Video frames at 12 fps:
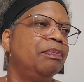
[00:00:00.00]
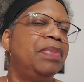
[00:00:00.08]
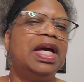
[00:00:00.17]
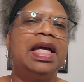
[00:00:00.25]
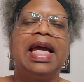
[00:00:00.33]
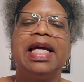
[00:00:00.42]

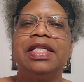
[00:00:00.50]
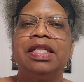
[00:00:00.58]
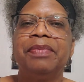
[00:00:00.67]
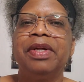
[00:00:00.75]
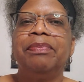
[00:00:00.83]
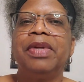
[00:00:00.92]
being
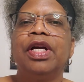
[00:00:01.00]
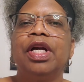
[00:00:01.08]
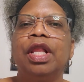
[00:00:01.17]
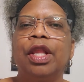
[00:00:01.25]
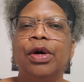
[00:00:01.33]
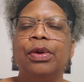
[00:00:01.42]
intimate, being
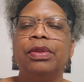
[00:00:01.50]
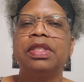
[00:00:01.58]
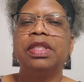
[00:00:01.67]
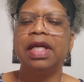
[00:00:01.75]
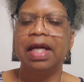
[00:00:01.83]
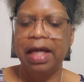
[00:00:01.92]

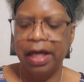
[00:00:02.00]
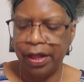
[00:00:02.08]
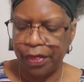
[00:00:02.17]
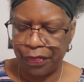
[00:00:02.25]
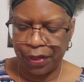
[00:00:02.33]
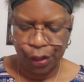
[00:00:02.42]
close.
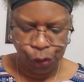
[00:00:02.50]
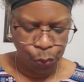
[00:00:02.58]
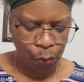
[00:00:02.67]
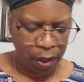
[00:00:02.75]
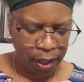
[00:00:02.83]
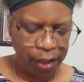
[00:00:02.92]
This
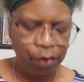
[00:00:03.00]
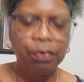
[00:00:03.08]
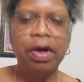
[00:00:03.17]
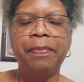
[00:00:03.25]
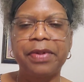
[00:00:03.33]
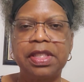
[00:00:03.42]
wine
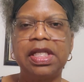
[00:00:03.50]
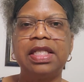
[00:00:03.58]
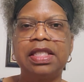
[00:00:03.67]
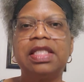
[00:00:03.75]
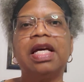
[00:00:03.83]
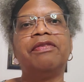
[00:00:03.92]

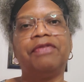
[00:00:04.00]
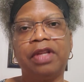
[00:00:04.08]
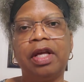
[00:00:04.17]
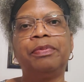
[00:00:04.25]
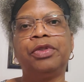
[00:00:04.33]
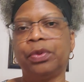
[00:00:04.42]
represents that
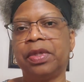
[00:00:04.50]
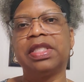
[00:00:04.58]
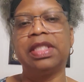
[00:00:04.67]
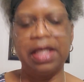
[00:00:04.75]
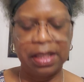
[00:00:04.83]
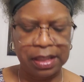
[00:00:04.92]

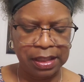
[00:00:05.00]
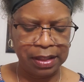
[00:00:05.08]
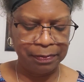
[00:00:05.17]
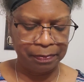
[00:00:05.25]
voluptuousness.